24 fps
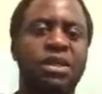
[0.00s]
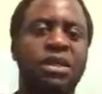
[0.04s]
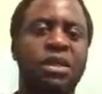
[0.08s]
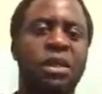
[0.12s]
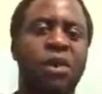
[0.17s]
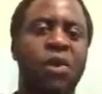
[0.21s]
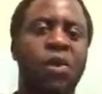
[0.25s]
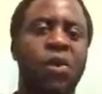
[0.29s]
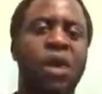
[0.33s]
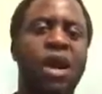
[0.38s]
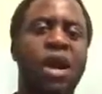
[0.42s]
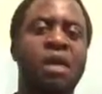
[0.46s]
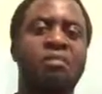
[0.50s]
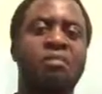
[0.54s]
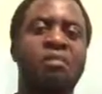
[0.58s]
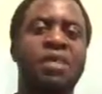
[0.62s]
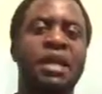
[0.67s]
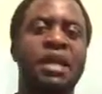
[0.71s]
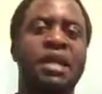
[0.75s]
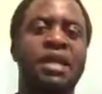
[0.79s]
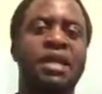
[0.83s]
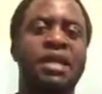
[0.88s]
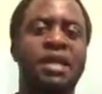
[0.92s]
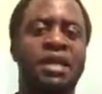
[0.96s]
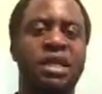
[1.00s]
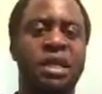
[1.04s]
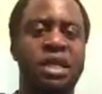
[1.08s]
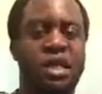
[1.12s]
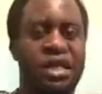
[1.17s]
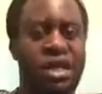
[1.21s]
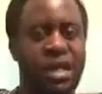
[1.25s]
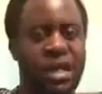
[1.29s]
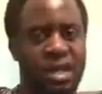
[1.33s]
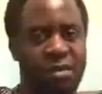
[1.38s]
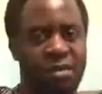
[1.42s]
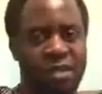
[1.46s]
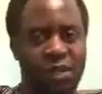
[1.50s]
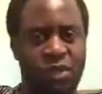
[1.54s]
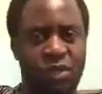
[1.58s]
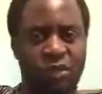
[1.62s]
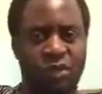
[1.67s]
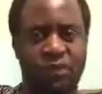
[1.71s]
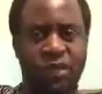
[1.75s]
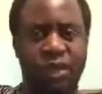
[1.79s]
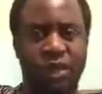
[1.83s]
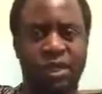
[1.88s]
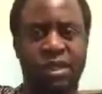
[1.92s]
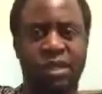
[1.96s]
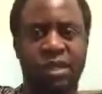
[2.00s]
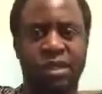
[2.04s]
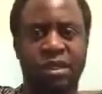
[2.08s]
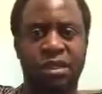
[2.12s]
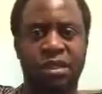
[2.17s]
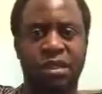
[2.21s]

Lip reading: who are made in the image of God,